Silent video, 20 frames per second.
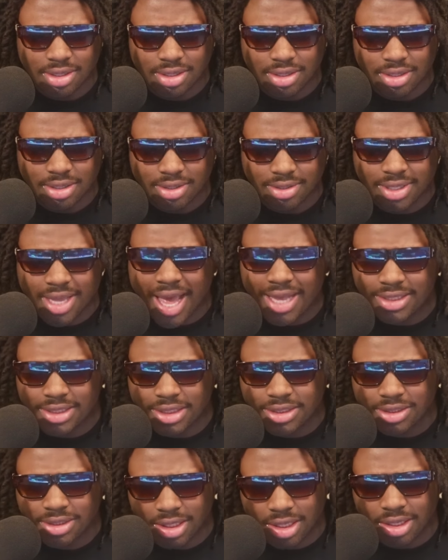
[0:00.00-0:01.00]
That's his
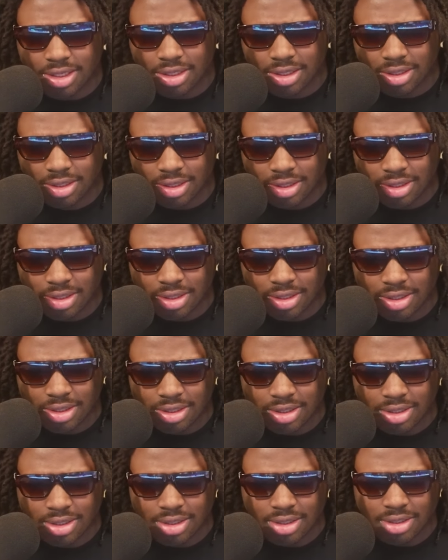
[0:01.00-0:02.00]
ceiling.
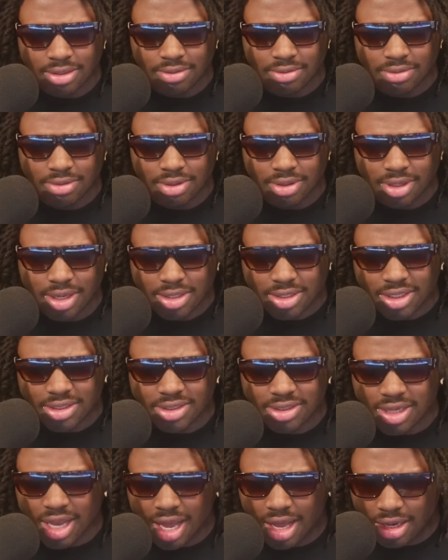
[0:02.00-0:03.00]
Because he
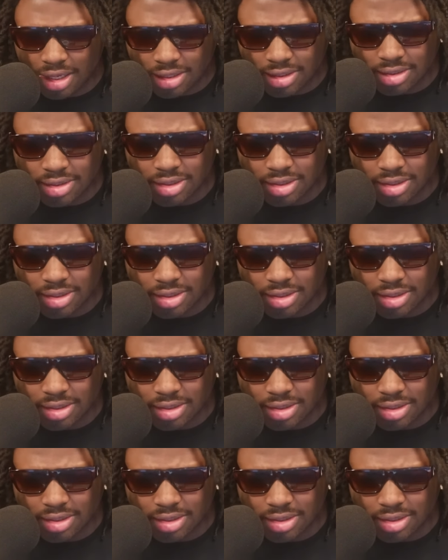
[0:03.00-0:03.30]
sucks.